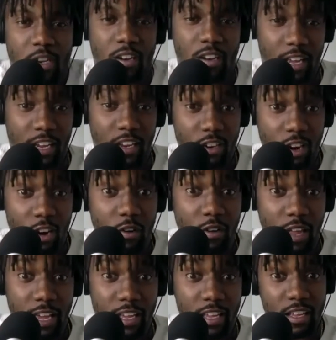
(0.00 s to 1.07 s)
Like, you know,
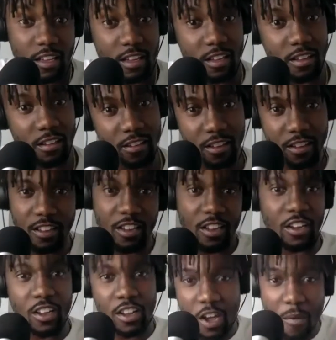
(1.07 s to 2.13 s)
like
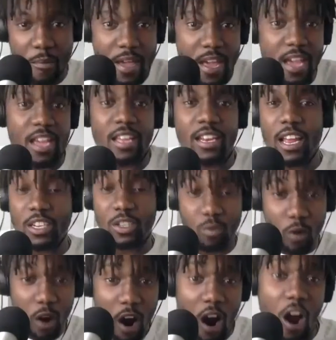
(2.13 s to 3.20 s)
come in as you
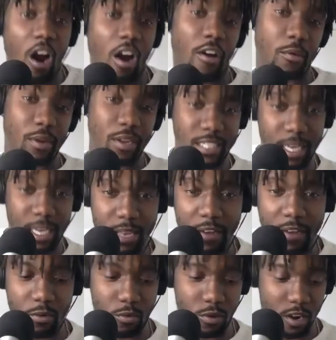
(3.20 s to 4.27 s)
are and we accept
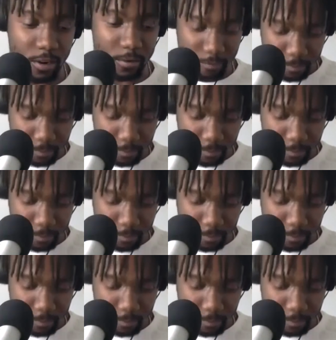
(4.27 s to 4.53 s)
everyone.